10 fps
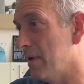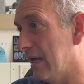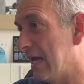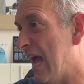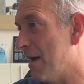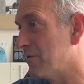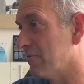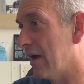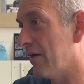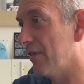being
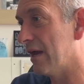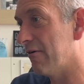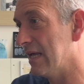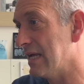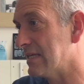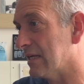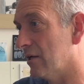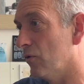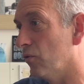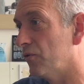kept around there and
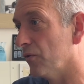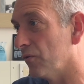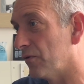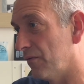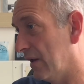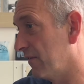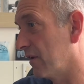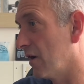eaten, and all sorts of things, the